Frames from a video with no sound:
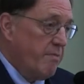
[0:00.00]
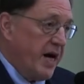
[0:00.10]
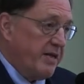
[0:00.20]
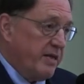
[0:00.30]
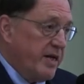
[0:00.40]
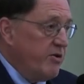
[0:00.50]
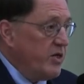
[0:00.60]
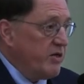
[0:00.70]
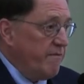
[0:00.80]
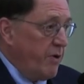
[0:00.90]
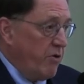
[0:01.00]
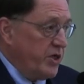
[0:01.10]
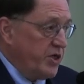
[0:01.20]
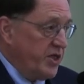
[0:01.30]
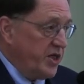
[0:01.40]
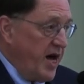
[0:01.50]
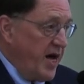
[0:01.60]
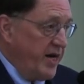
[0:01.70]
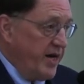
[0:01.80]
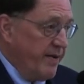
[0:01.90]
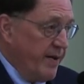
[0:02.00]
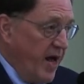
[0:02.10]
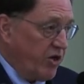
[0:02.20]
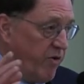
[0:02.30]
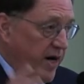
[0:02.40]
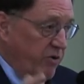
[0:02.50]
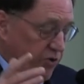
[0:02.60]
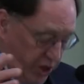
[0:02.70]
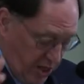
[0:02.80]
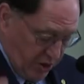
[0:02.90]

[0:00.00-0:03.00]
by the leaders of Polish society at critical